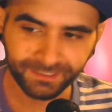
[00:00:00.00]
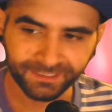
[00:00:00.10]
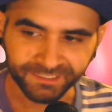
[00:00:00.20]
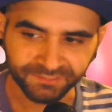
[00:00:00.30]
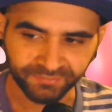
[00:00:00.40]

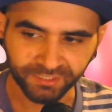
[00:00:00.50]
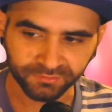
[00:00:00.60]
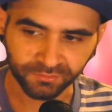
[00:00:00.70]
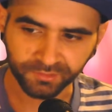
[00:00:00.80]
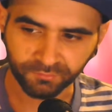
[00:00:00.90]
This
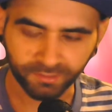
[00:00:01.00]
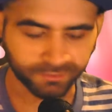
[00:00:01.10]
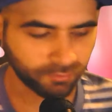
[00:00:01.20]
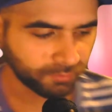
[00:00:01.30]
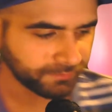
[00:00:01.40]
video's already
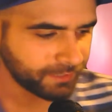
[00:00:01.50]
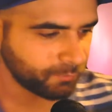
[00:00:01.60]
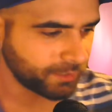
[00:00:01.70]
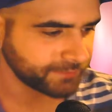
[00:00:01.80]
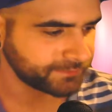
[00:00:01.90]
running longer than I
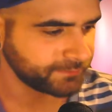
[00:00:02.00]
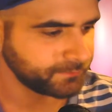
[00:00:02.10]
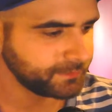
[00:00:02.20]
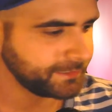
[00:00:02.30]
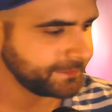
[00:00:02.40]
want it
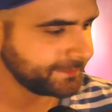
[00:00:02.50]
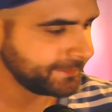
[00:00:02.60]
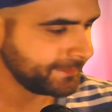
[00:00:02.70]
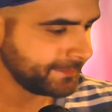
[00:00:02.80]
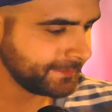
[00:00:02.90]
to.
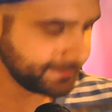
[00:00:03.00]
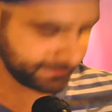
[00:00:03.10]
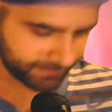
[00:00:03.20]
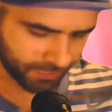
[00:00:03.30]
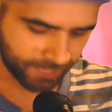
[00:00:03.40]

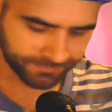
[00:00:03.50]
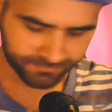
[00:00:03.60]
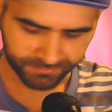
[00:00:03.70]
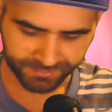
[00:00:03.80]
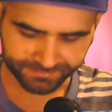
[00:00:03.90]
Alright,
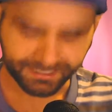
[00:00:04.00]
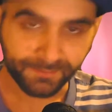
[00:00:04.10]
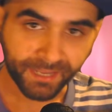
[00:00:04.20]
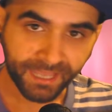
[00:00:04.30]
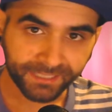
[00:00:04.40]
so the next
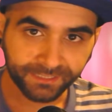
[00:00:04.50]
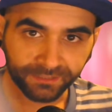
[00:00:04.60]
game I got here